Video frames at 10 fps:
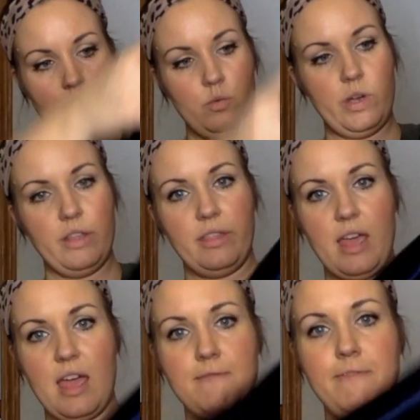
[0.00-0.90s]
with
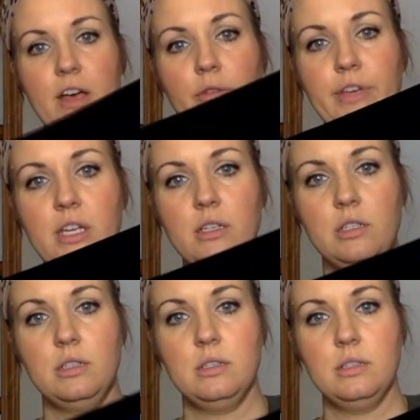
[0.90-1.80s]
a velvet
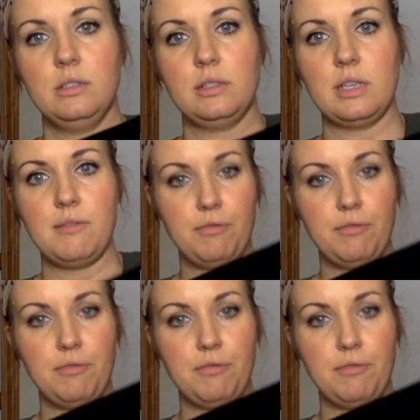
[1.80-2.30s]
sleeve.